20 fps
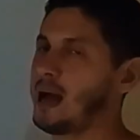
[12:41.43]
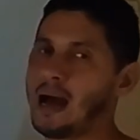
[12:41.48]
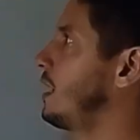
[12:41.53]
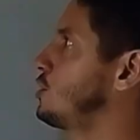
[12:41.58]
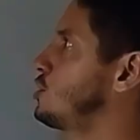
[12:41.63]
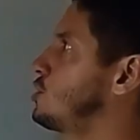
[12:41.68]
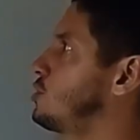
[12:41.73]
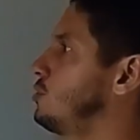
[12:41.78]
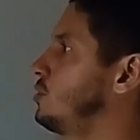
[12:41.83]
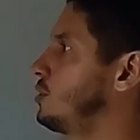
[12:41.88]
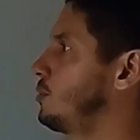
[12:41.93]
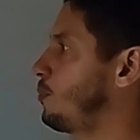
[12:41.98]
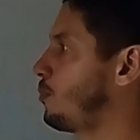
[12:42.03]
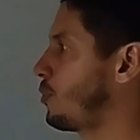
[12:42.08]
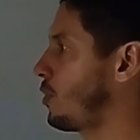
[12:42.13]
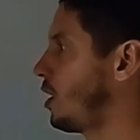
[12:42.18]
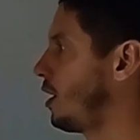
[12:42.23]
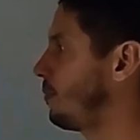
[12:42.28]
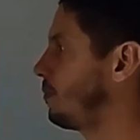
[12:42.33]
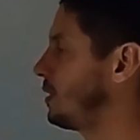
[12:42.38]
I should
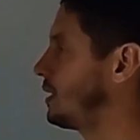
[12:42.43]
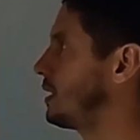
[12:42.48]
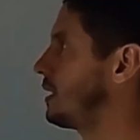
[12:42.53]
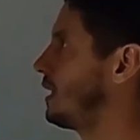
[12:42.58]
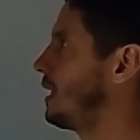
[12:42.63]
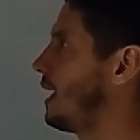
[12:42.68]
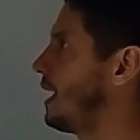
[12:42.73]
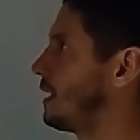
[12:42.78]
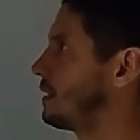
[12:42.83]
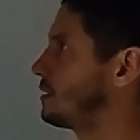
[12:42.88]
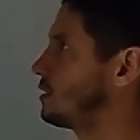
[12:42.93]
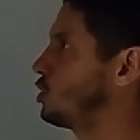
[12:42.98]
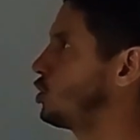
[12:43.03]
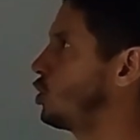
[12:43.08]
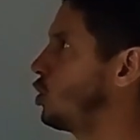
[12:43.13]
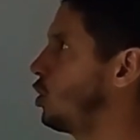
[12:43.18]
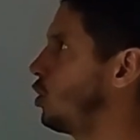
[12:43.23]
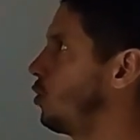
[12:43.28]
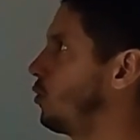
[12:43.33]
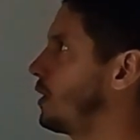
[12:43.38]
probably get
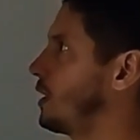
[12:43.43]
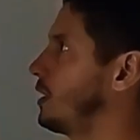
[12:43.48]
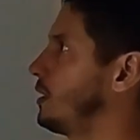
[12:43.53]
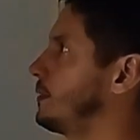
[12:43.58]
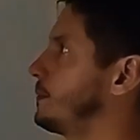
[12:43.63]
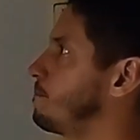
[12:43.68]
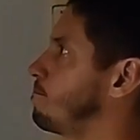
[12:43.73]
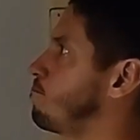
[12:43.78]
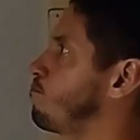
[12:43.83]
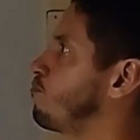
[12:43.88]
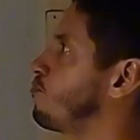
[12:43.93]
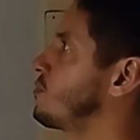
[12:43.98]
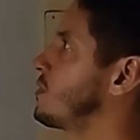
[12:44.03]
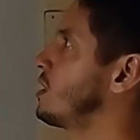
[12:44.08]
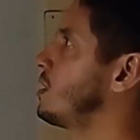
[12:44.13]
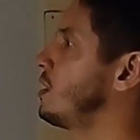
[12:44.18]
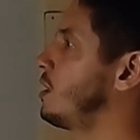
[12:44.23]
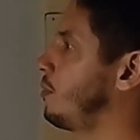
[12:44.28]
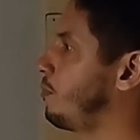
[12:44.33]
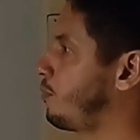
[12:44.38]
going.
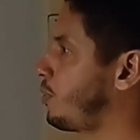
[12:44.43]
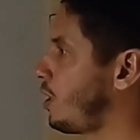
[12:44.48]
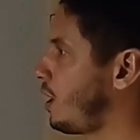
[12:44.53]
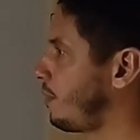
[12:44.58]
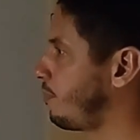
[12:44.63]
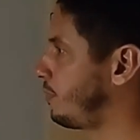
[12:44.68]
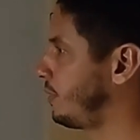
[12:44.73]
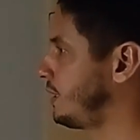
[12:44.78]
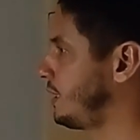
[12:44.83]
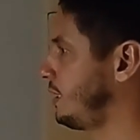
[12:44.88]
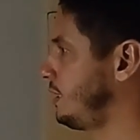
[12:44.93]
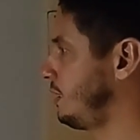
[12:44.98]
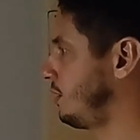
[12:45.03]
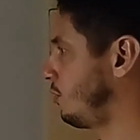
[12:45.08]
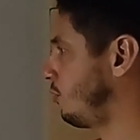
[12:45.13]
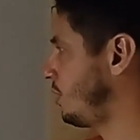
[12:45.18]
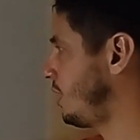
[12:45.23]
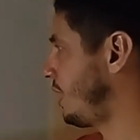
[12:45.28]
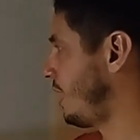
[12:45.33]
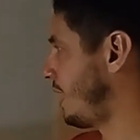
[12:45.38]
Probably
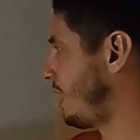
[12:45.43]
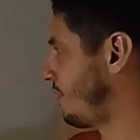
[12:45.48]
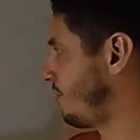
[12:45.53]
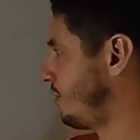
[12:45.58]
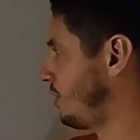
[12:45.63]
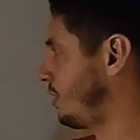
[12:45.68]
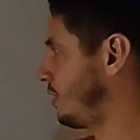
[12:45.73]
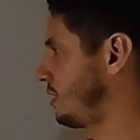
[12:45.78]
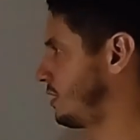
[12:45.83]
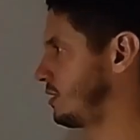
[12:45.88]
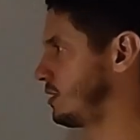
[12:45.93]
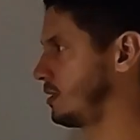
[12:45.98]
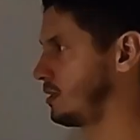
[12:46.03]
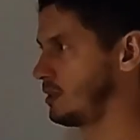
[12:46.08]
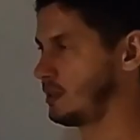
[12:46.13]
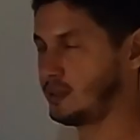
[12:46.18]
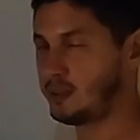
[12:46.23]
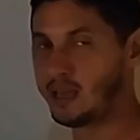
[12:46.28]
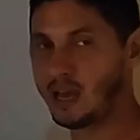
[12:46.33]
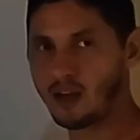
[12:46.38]
we have here
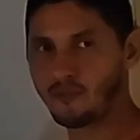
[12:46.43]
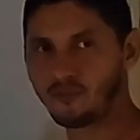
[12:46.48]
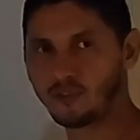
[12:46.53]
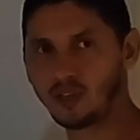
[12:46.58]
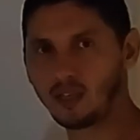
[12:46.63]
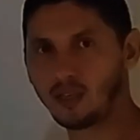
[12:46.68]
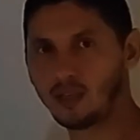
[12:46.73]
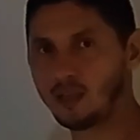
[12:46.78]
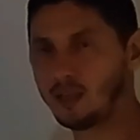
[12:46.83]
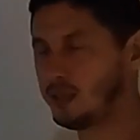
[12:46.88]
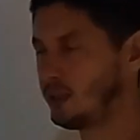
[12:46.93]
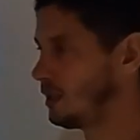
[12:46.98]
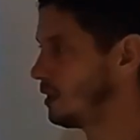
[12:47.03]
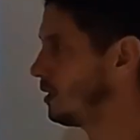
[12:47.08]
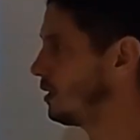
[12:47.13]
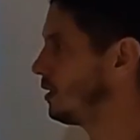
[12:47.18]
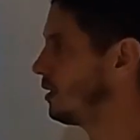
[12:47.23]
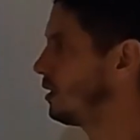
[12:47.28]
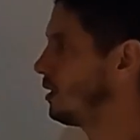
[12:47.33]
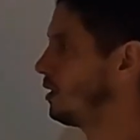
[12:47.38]
definitely
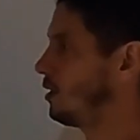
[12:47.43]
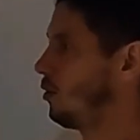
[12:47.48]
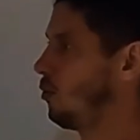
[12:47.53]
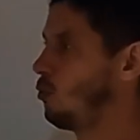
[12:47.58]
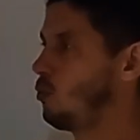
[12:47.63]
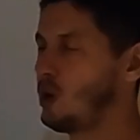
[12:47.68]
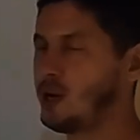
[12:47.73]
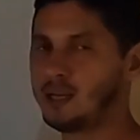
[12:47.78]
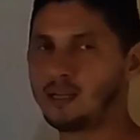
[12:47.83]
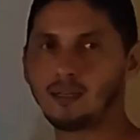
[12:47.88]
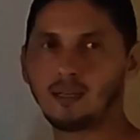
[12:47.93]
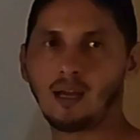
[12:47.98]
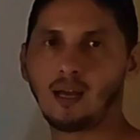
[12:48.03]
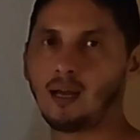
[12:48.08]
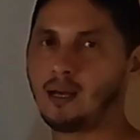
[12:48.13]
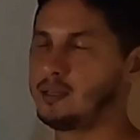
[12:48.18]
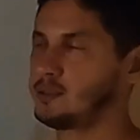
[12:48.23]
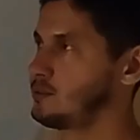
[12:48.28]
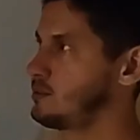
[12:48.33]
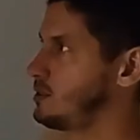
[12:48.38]

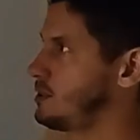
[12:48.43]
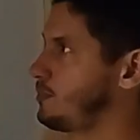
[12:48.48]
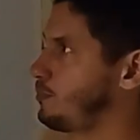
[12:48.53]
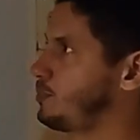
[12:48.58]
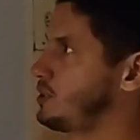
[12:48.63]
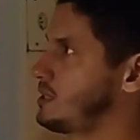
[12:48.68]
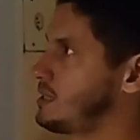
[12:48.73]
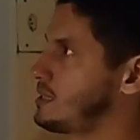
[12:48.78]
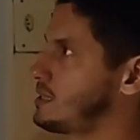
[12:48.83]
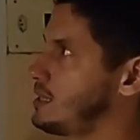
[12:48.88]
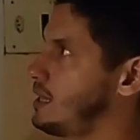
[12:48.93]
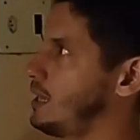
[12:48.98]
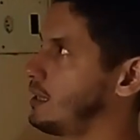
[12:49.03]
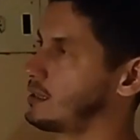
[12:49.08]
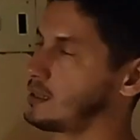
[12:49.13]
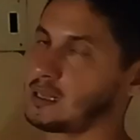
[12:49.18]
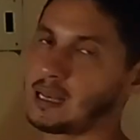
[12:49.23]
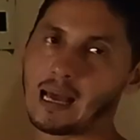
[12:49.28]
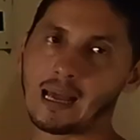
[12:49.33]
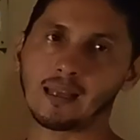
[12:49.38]

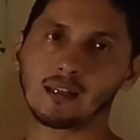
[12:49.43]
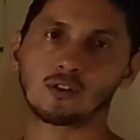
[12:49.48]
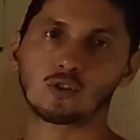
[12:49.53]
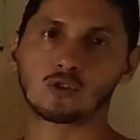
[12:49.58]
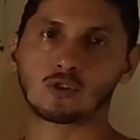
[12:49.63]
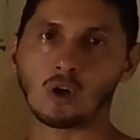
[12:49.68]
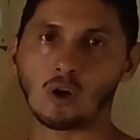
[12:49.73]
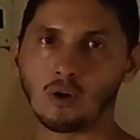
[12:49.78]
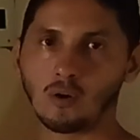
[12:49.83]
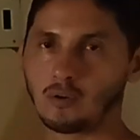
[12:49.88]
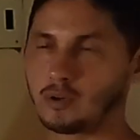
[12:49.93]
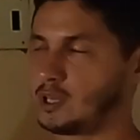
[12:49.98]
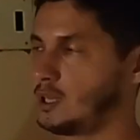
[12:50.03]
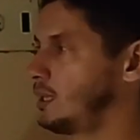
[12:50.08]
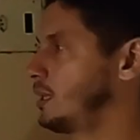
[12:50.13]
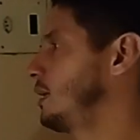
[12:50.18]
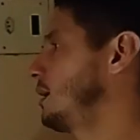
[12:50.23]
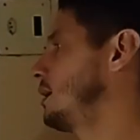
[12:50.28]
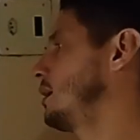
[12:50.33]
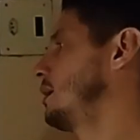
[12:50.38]
100%, like
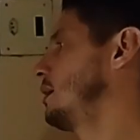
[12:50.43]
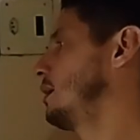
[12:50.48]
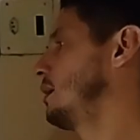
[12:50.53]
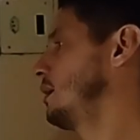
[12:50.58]
totally.